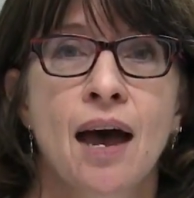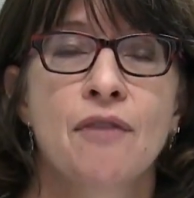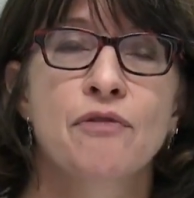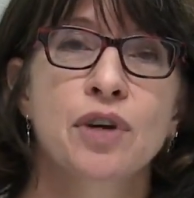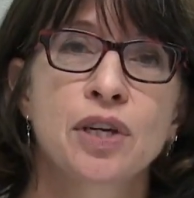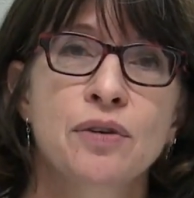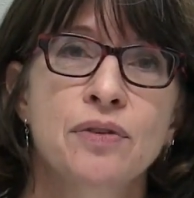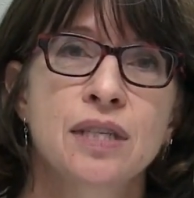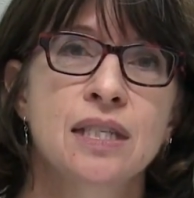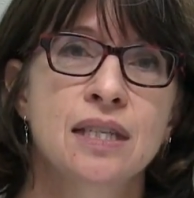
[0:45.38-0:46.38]
for
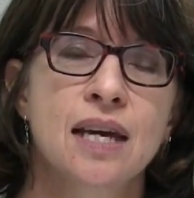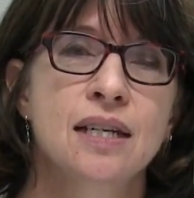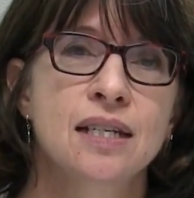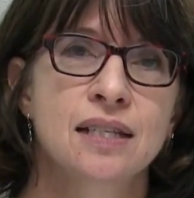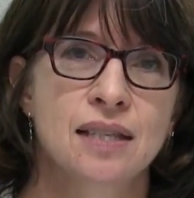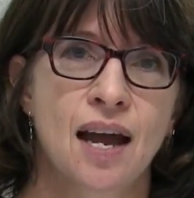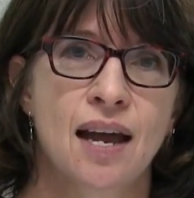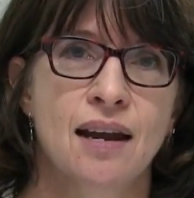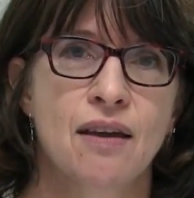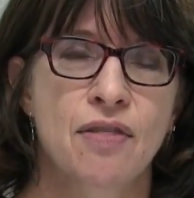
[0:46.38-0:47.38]
you to then
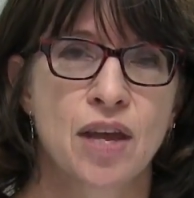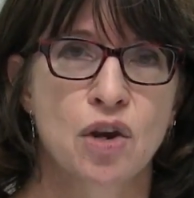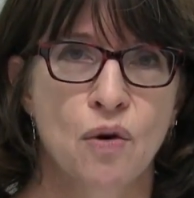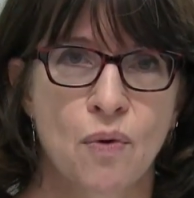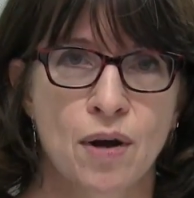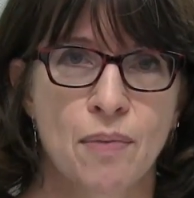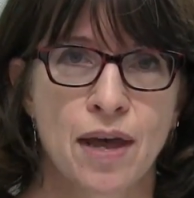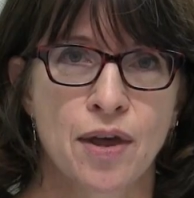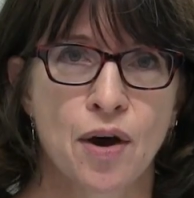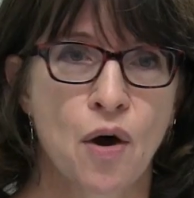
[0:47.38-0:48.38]
decide that you don't want to
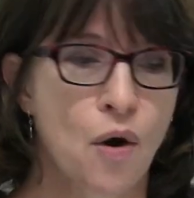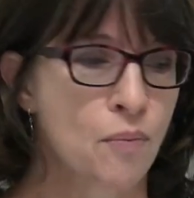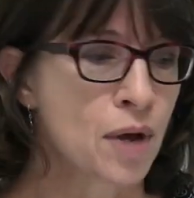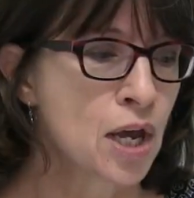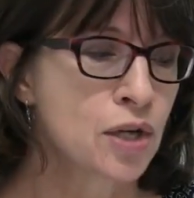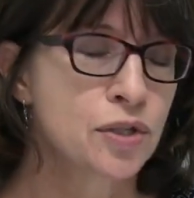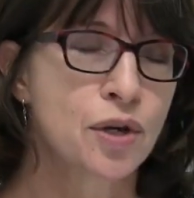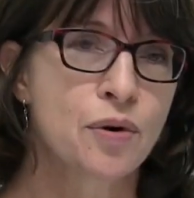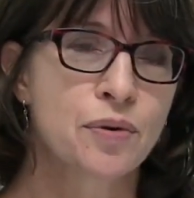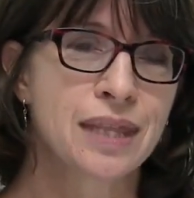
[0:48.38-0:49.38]
buy the home.
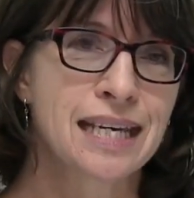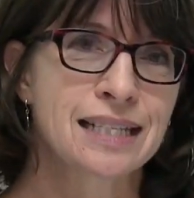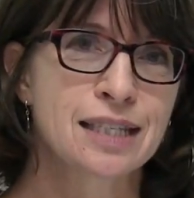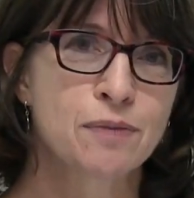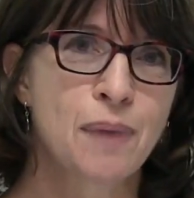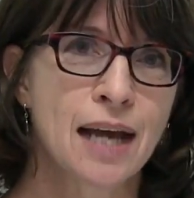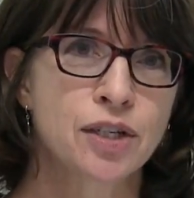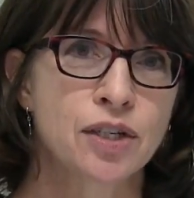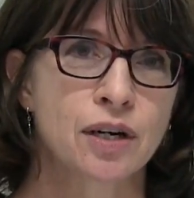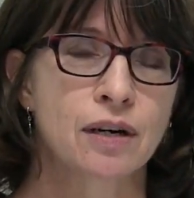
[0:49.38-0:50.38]
So the
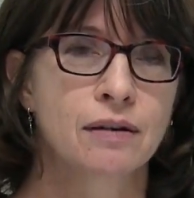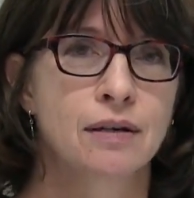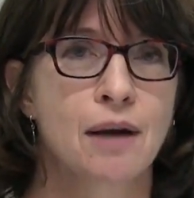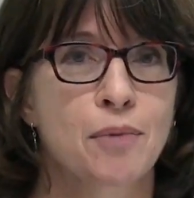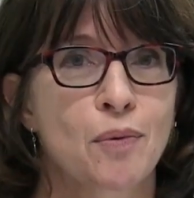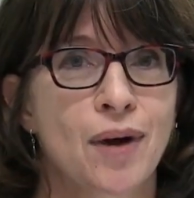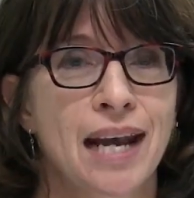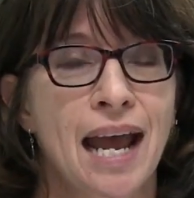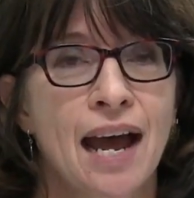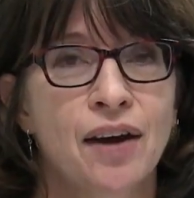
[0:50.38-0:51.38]
inspector, number
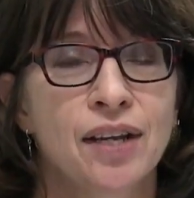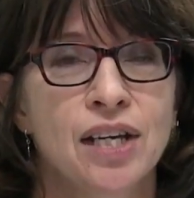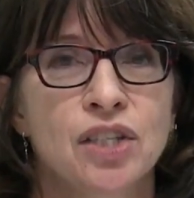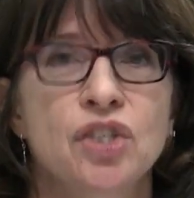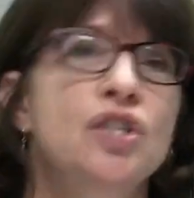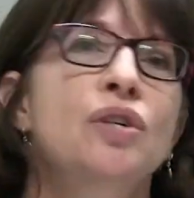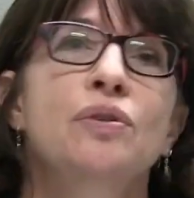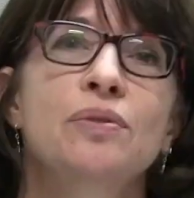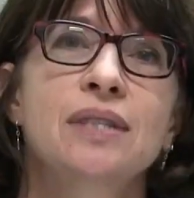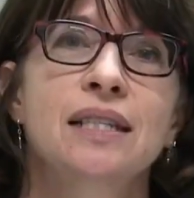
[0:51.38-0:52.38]
one, how do you
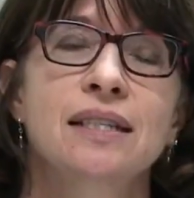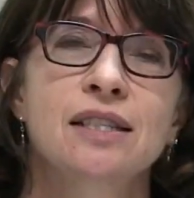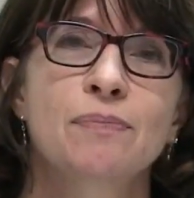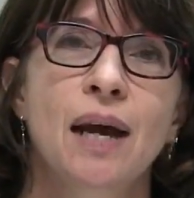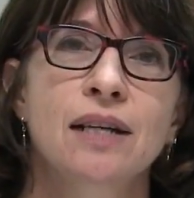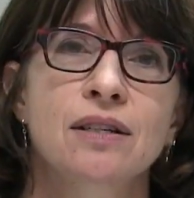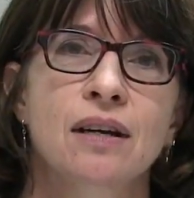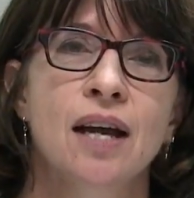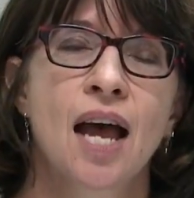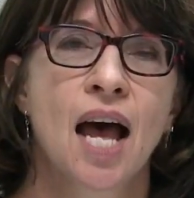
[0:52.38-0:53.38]
choose an
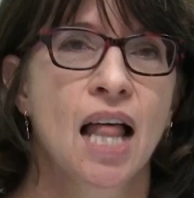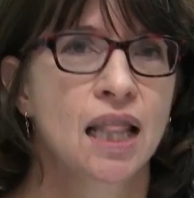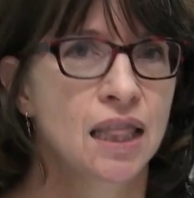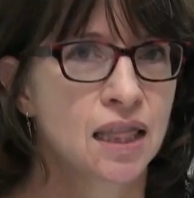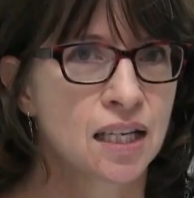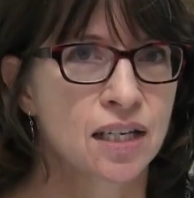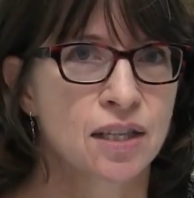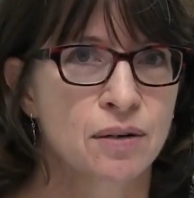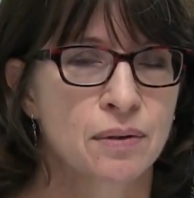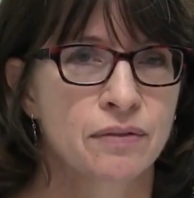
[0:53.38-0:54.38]
inspector? Look
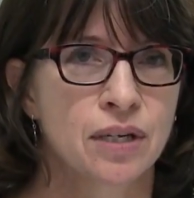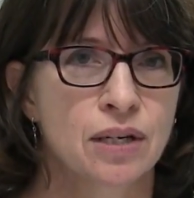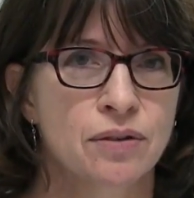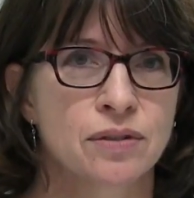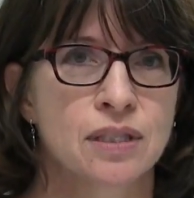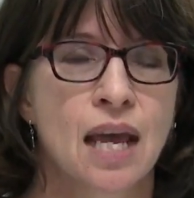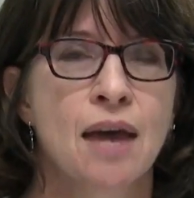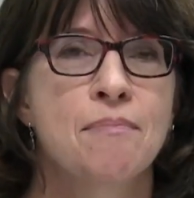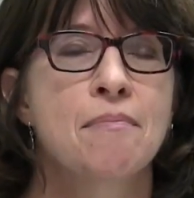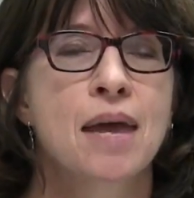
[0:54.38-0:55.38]
at their reviews,
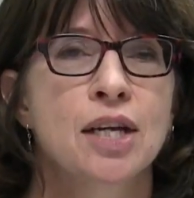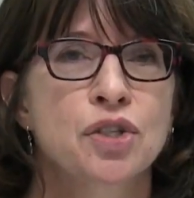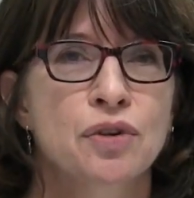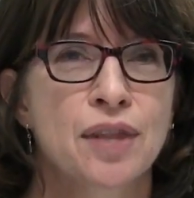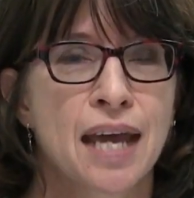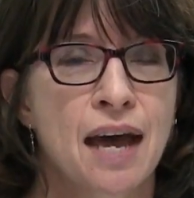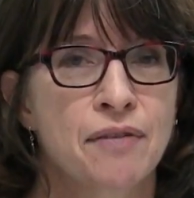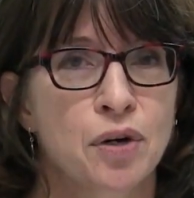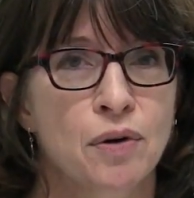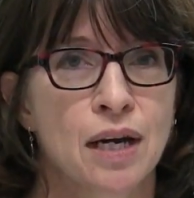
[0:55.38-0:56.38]
make sure they
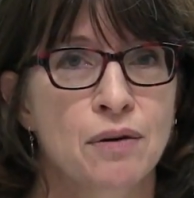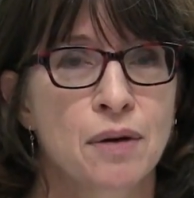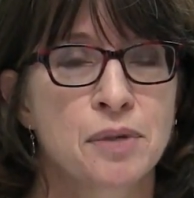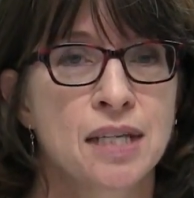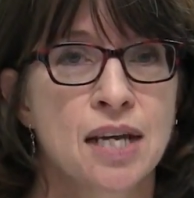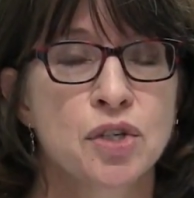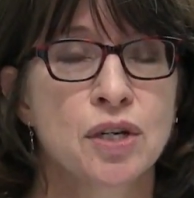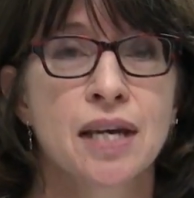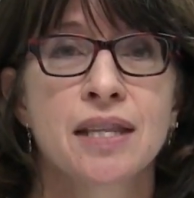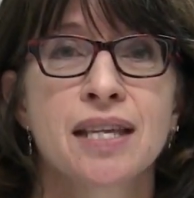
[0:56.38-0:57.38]
have a great
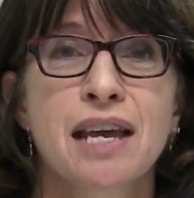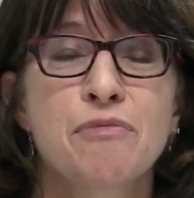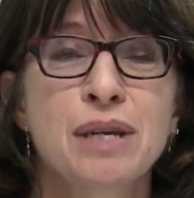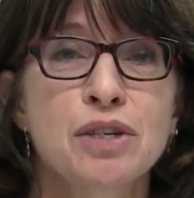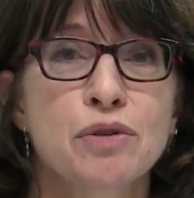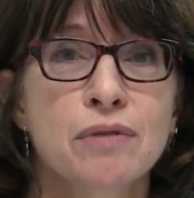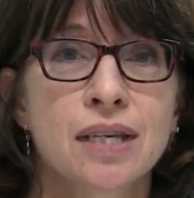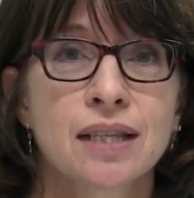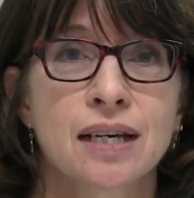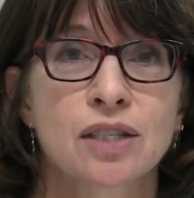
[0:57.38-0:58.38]
reputation, and then they've been
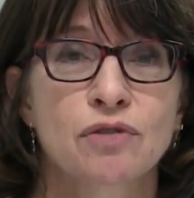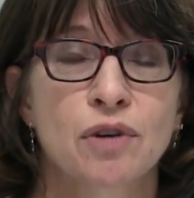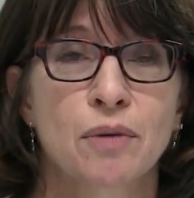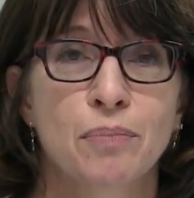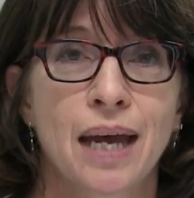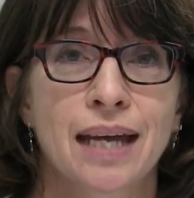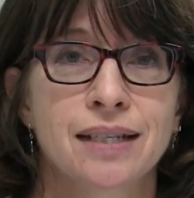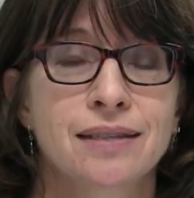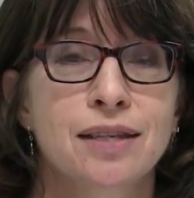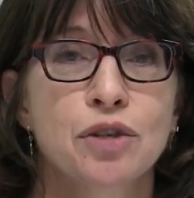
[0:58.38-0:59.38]
doing this for a
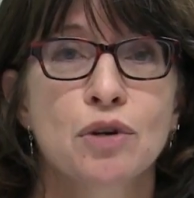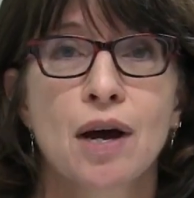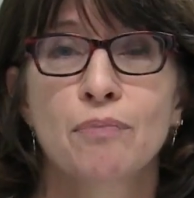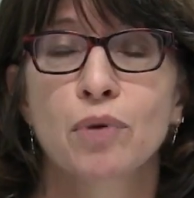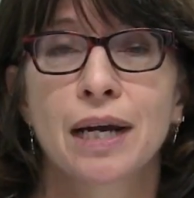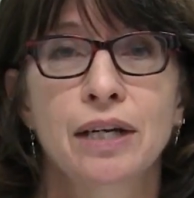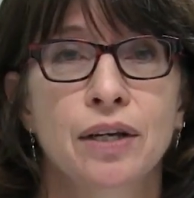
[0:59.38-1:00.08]
bit, that they're not brand